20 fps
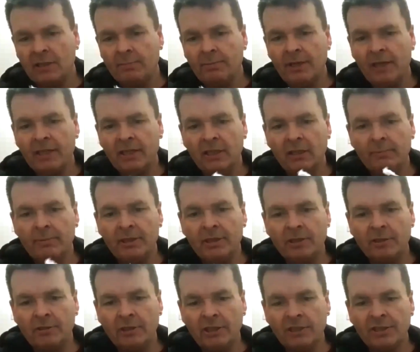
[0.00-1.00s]
apply a little bit
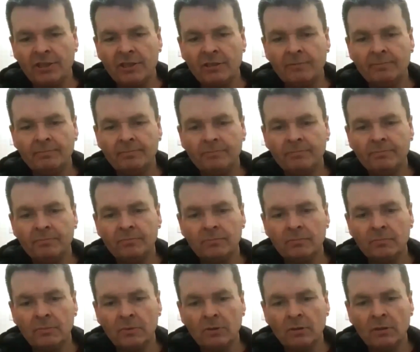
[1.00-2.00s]
of grease,
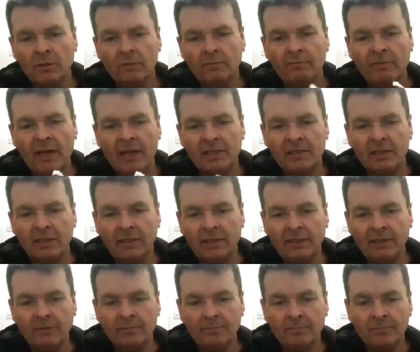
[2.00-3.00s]

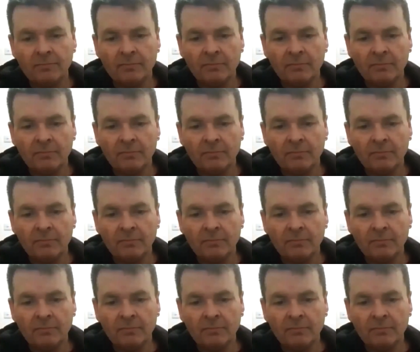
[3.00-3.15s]
Vaseline,